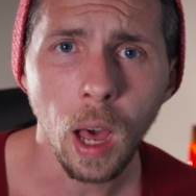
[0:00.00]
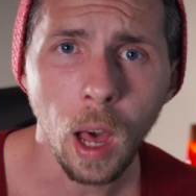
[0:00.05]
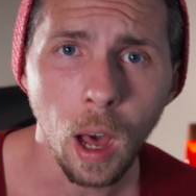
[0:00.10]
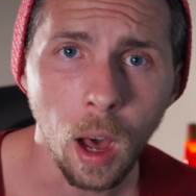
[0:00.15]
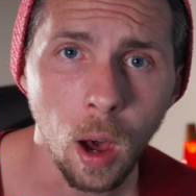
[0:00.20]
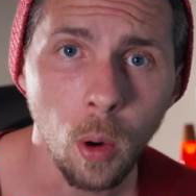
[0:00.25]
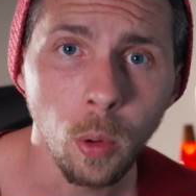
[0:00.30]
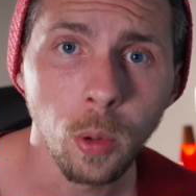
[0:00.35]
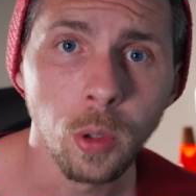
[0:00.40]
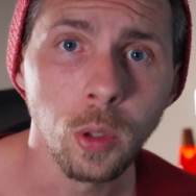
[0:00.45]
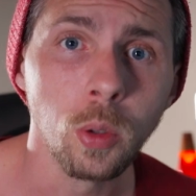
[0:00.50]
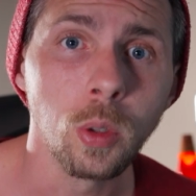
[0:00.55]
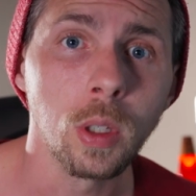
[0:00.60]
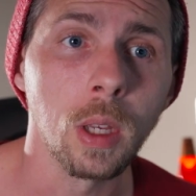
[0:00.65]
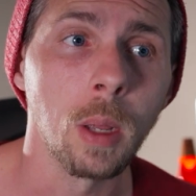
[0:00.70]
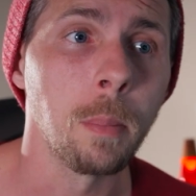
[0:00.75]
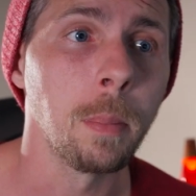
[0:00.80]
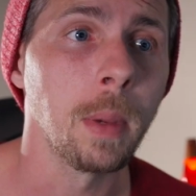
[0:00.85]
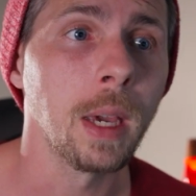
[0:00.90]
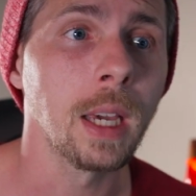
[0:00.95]
how you
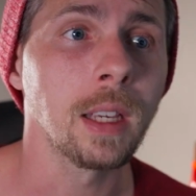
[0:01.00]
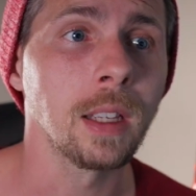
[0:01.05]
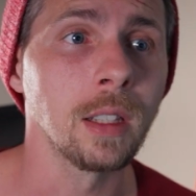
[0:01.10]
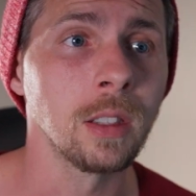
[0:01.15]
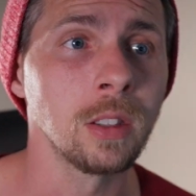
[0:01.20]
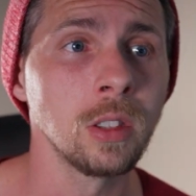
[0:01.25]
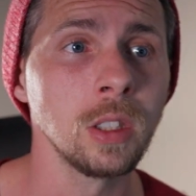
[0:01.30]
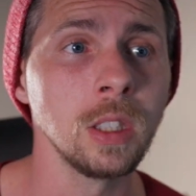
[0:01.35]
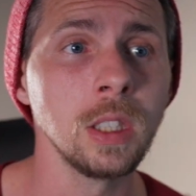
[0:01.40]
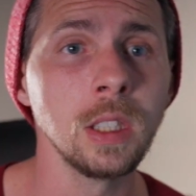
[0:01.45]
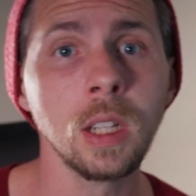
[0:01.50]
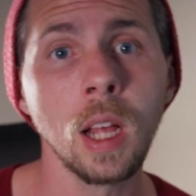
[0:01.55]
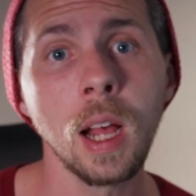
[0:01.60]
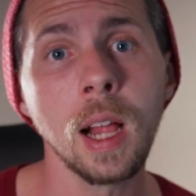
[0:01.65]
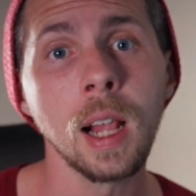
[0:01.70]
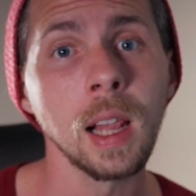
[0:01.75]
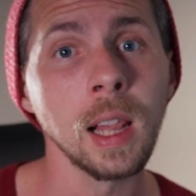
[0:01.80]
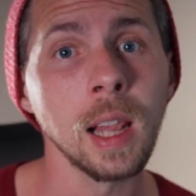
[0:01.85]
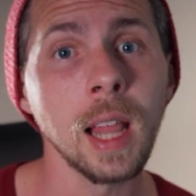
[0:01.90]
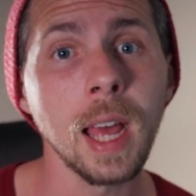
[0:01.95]
can make a scene
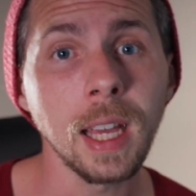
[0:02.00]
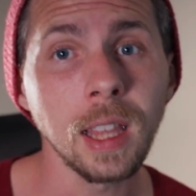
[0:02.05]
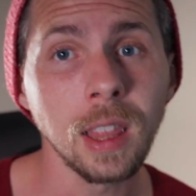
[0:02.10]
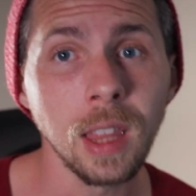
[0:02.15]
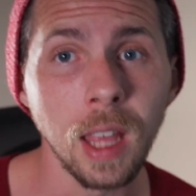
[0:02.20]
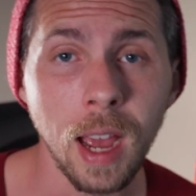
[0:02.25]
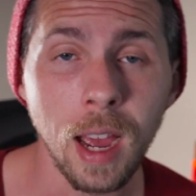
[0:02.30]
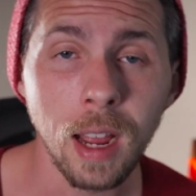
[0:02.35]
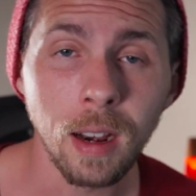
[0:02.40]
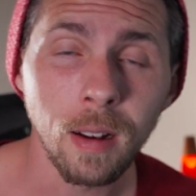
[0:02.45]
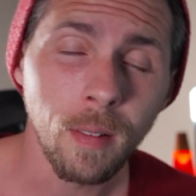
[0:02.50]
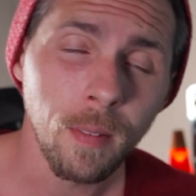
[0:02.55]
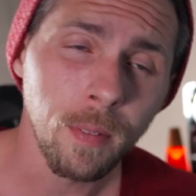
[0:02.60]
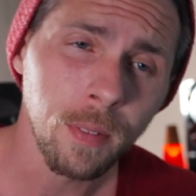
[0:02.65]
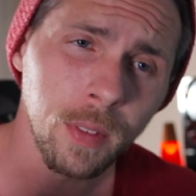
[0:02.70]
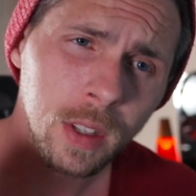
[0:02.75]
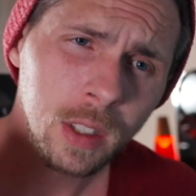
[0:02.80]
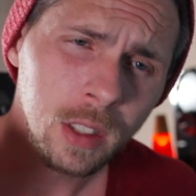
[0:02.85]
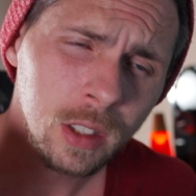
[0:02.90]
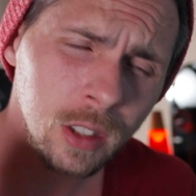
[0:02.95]
like that
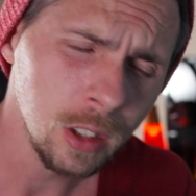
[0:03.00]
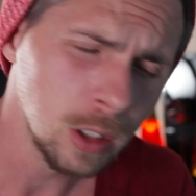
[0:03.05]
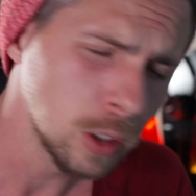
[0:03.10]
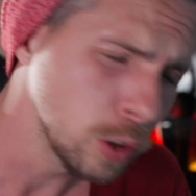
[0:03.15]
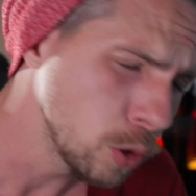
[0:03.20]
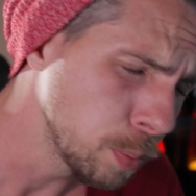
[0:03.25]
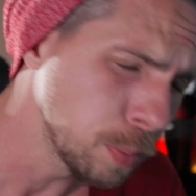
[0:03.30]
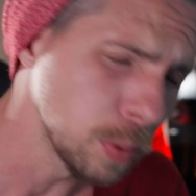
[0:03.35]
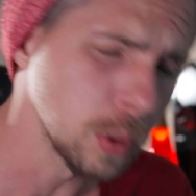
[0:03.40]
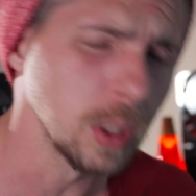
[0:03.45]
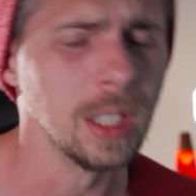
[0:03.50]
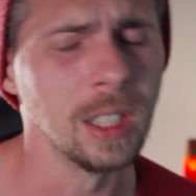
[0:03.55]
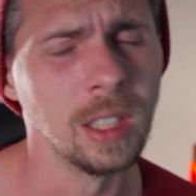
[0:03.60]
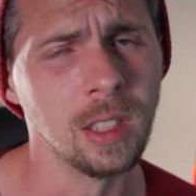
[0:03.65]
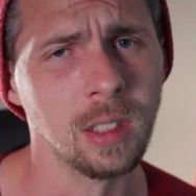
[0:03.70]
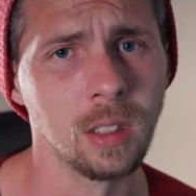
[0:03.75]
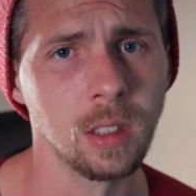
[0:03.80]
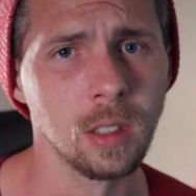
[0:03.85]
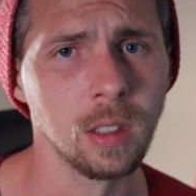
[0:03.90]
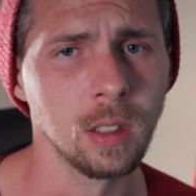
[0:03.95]
super
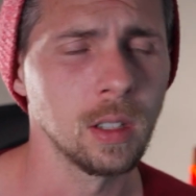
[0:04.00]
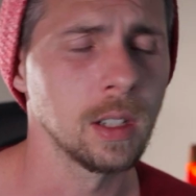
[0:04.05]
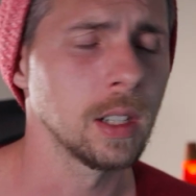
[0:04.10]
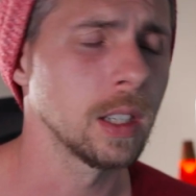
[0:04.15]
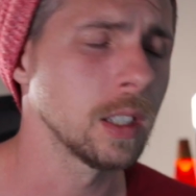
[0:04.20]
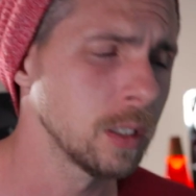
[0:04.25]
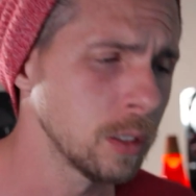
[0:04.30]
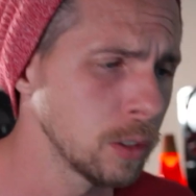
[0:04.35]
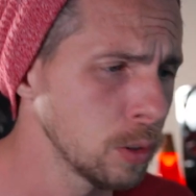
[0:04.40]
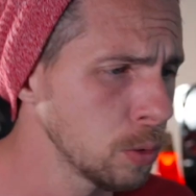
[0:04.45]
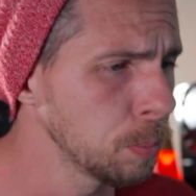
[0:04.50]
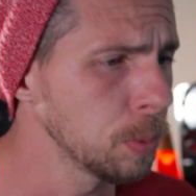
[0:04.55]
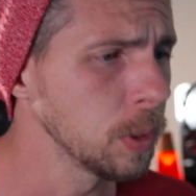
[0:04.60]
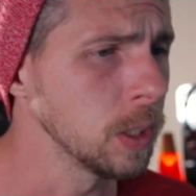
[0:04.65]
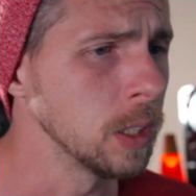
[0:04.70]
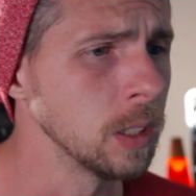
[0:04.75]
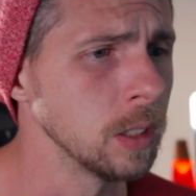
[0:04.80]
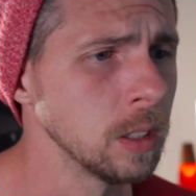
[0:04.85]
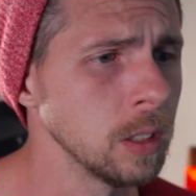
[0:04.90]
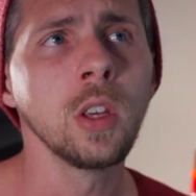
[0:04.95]
easy, like super
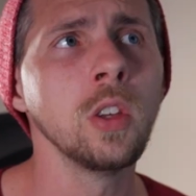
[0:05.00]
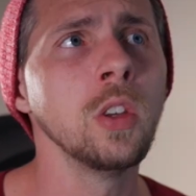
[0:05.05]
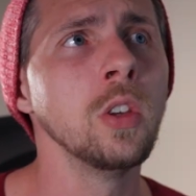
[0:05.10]
easy.